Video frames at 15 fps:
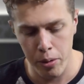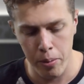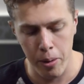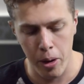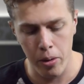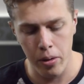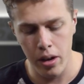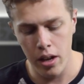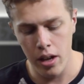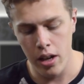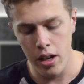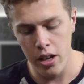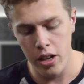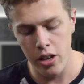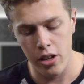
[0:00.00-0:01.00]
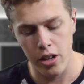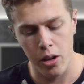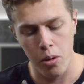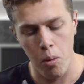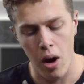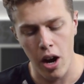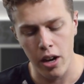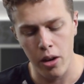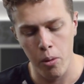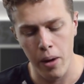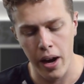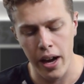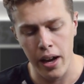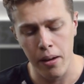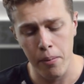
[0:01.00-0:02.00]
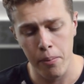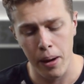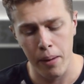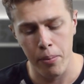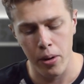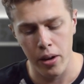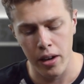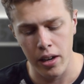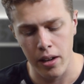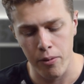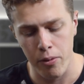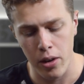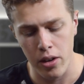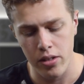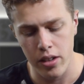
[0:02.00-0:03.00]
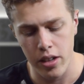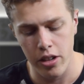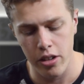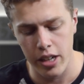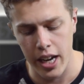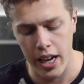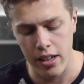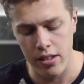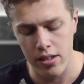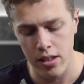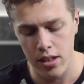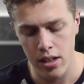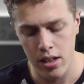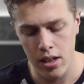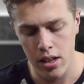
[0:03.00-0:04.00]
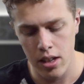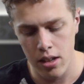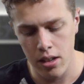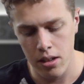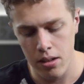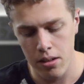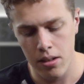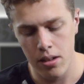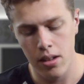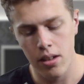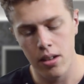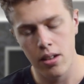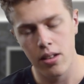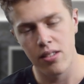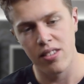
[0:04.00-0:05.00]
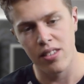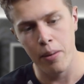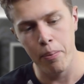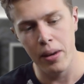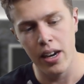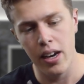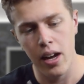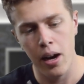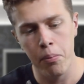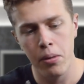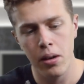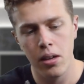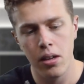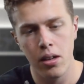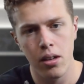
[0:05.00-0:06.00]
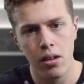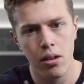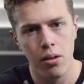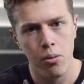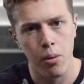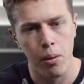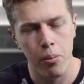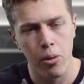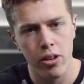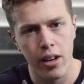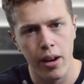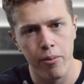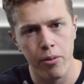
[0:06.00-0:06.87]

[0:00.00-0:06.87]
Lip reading: remote, you're gonna walk away by putting it first in your case, zipping it up, one more time